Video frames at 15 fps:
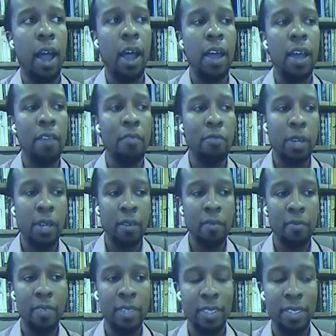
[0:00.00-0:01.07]
I have
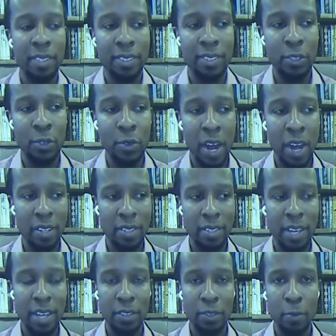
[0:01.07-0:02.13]
lived in the United
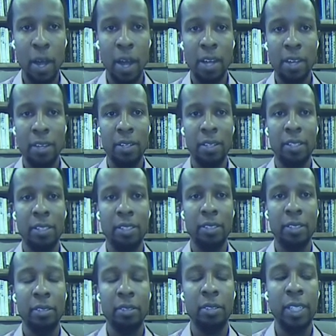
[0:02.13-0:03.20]
States my
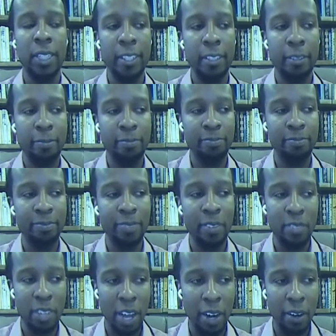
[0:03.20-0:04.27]
um,
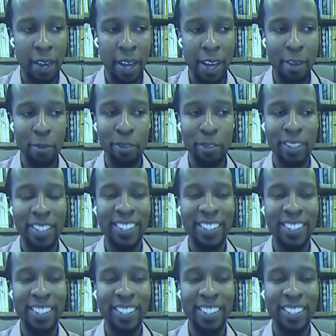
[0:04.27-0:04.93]
entire life,